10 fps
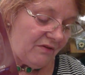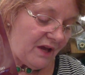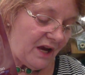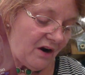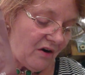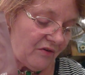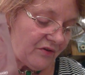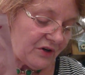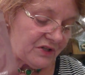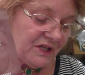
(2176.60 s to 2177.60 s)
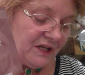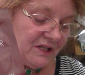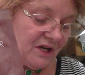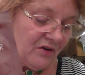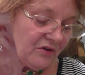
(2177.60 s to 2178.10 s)
They are thirteen
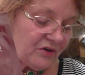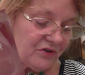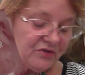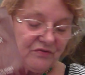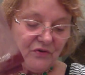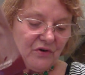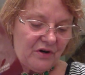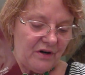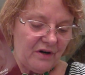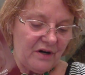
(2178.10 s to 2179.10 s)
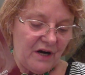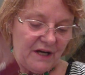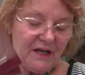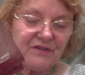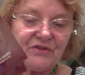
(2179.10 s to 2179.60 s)
dollars for, I
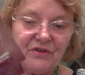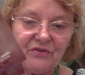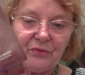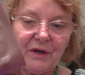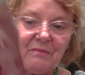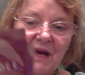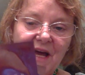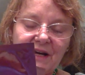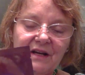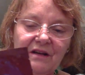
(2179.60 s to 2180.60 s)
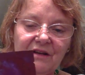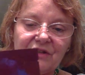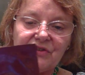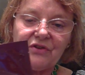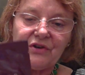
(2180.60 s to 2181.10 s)
guess the three pack
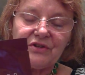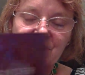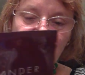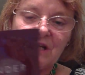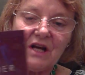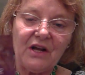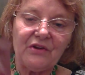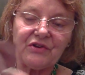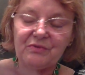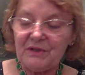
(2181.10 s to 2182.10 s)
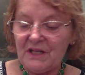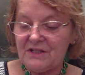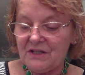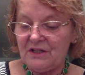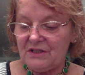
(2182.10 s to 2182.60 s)
is thirteen dollars, but
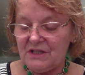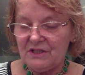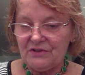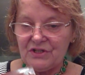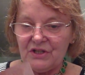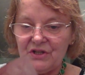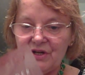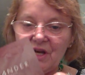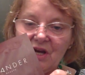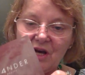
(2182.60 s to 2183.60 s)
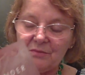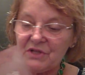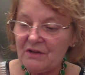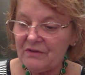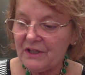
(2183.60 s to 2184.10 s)
that's a good deal too. I'm
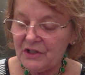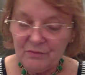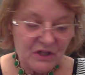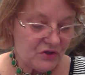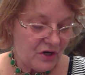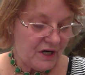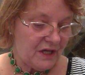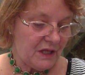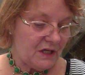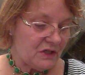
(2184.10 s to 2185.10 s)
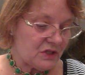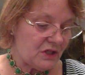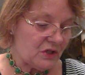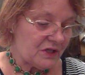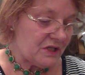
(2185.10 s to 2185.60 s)
definitely going to be trying those.
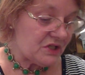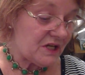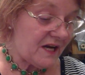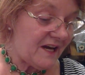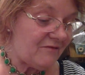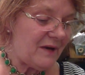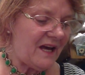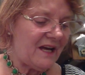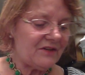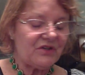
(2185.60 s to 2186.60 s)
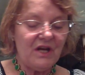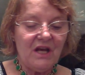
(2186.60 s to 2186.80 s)
Lord knows I have bags.